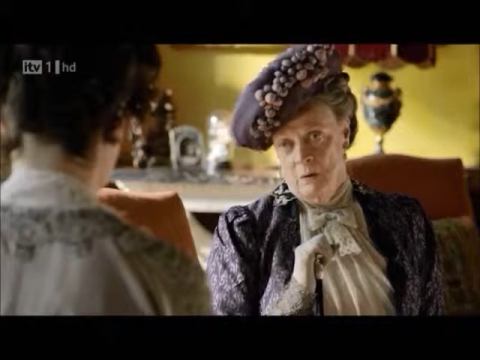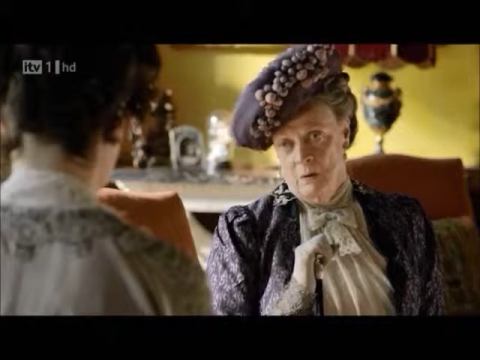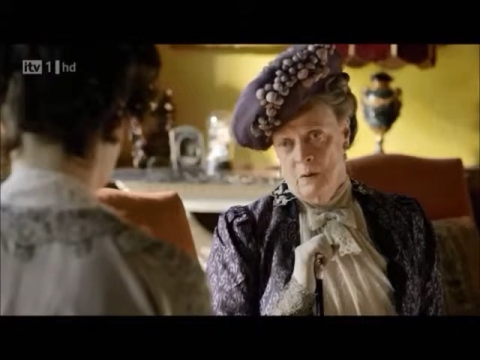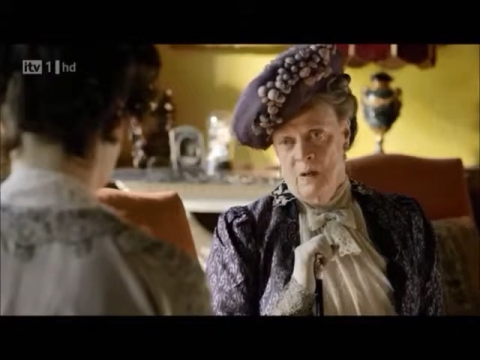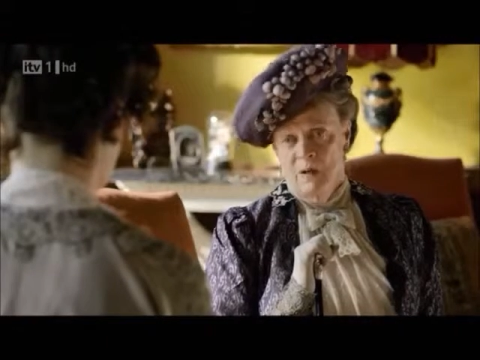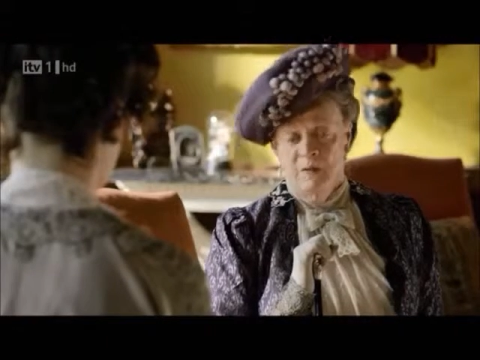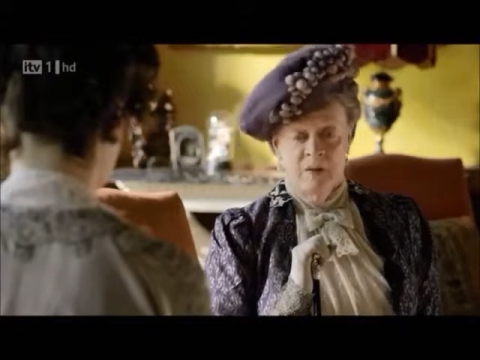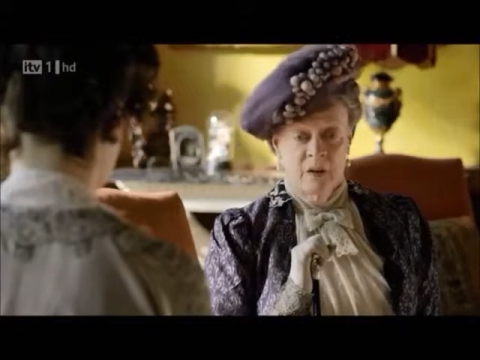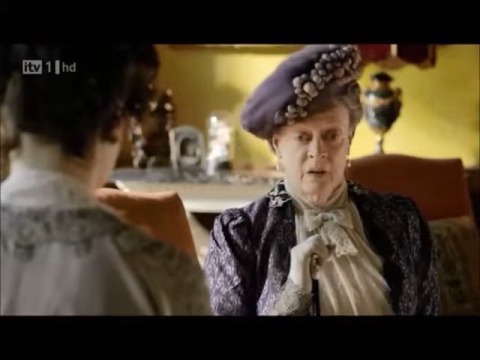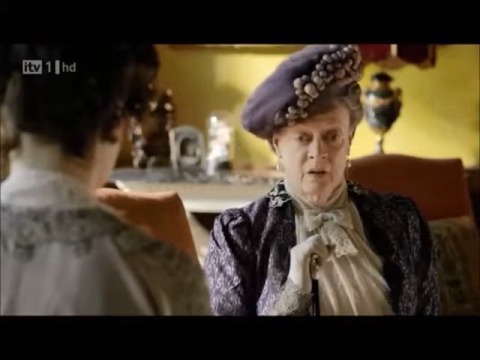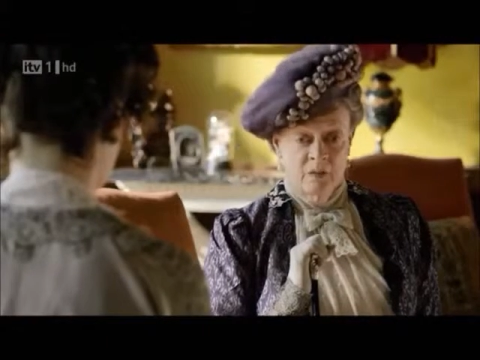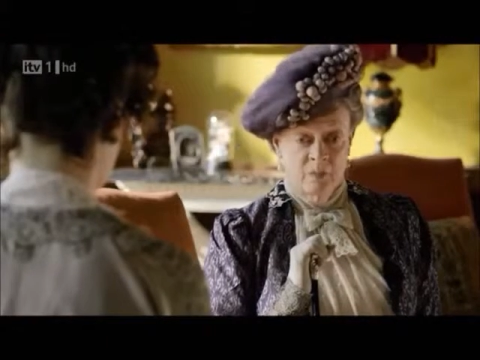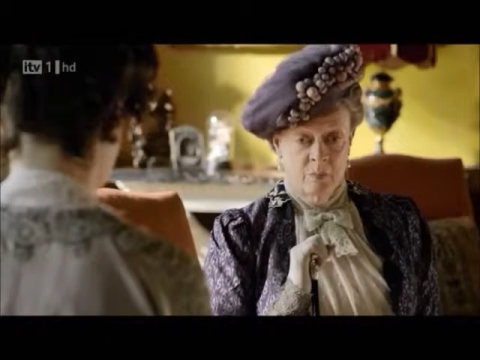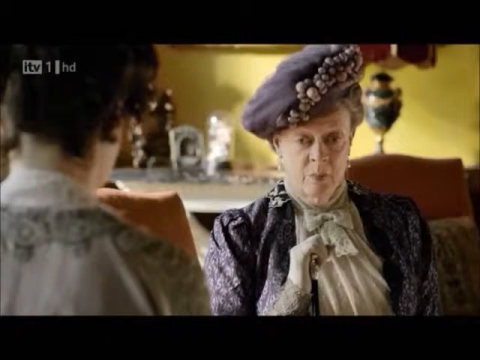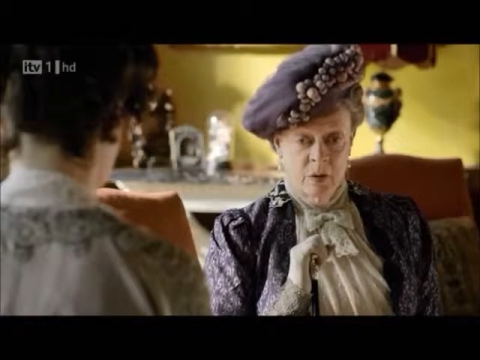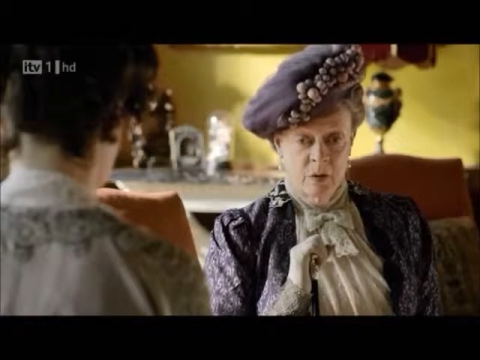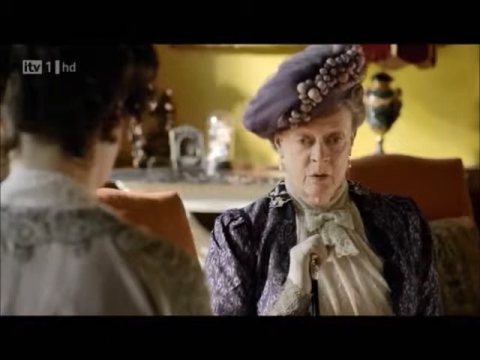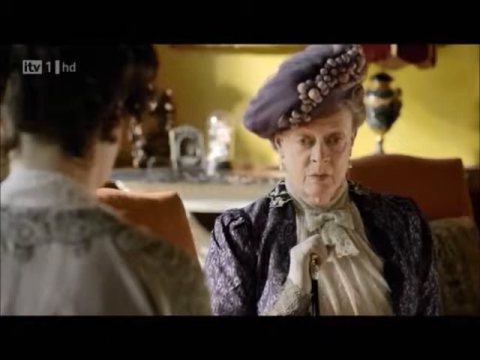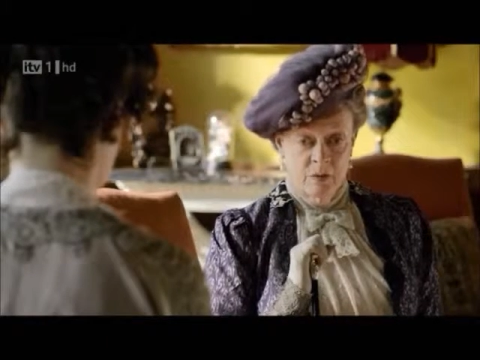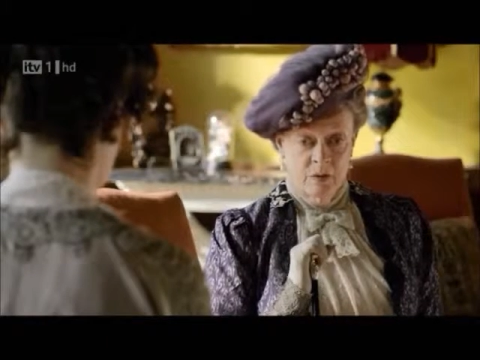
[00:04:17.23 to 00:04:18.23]
In these
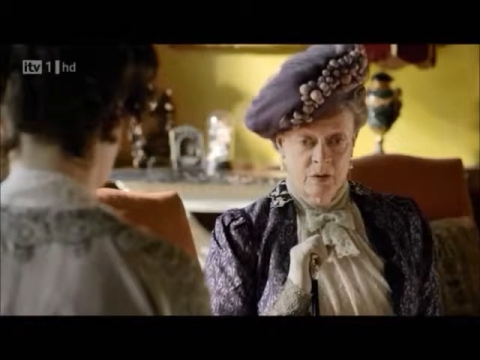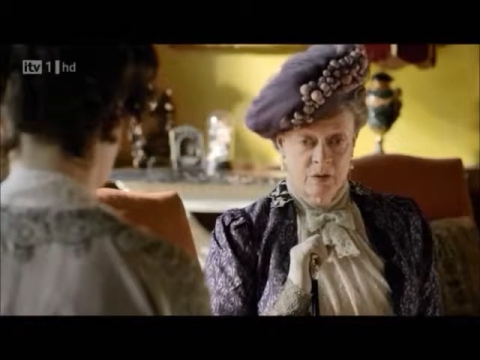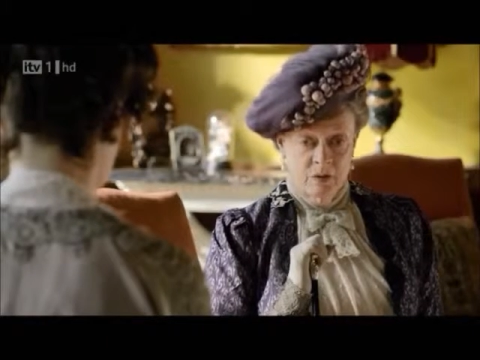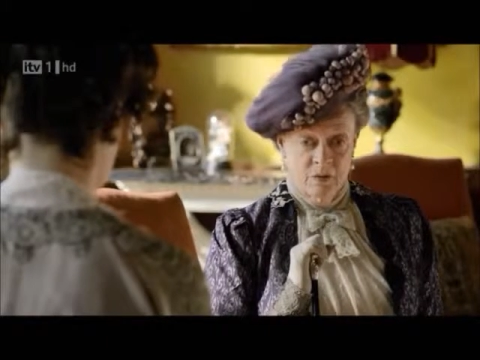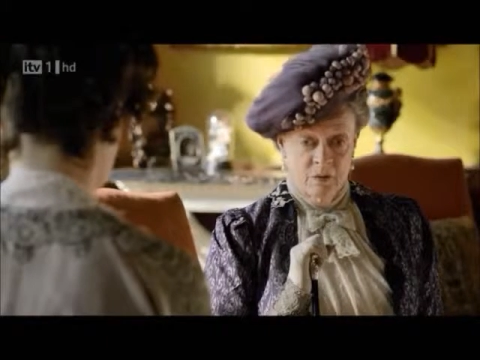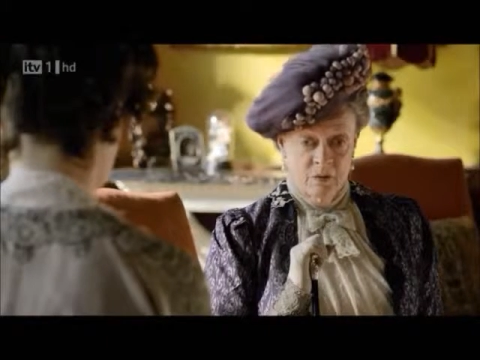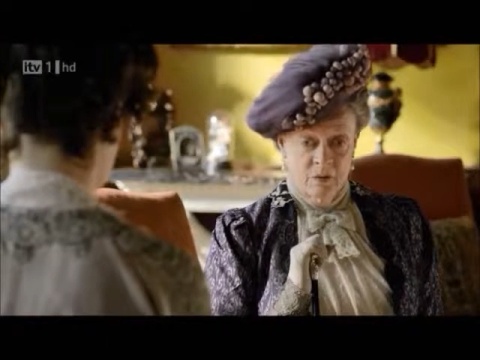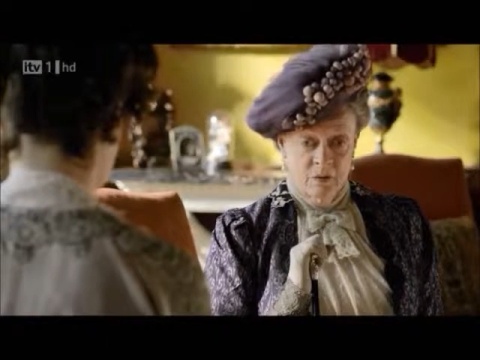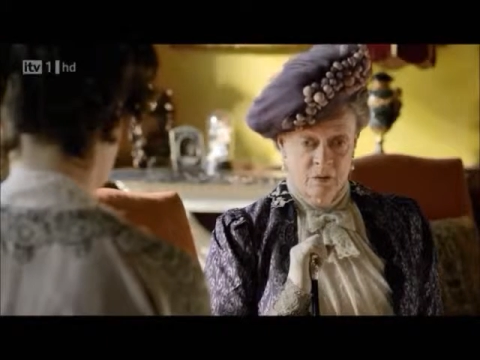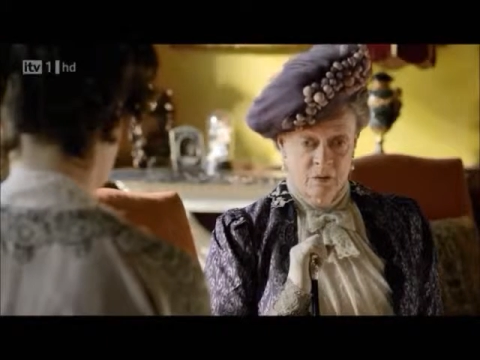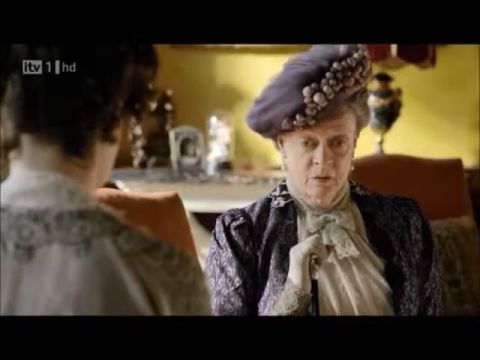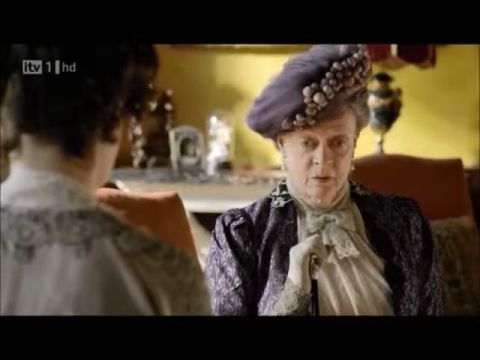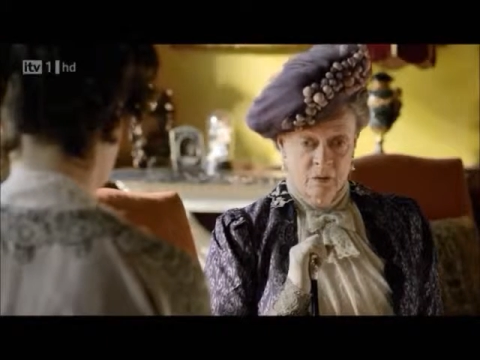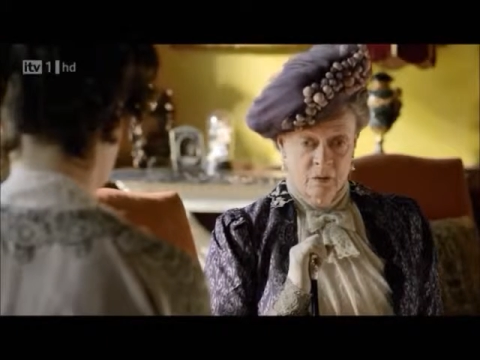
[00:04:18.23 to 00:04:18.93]
moments,